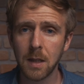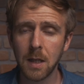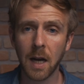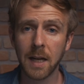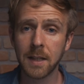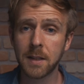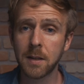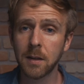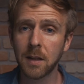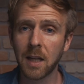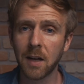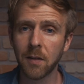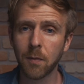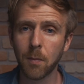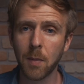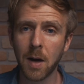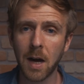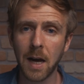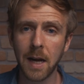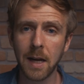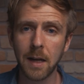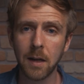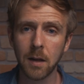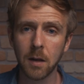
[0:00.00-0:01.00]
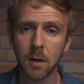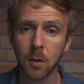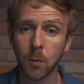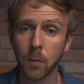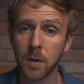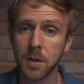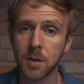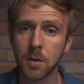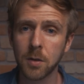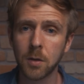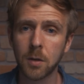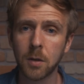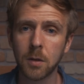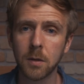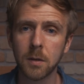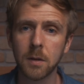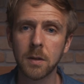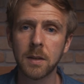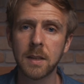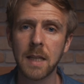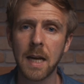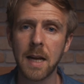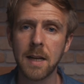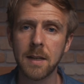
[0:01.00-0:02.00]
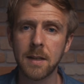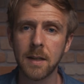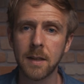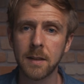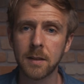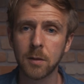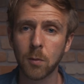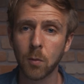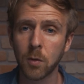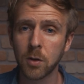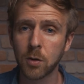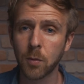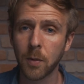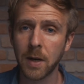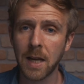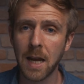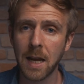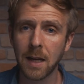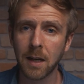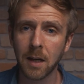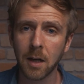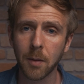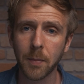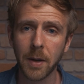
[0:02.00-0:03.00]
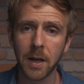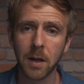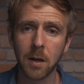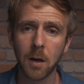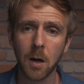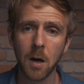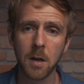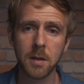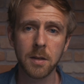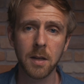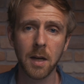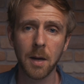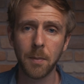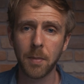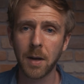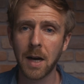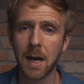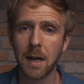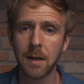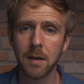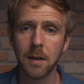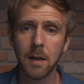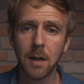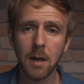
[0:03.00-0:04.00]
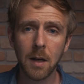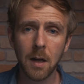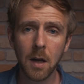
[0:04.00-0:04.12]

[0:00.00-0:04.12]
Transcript: I still have my original Sandisk 128 gigabyte cards that I bought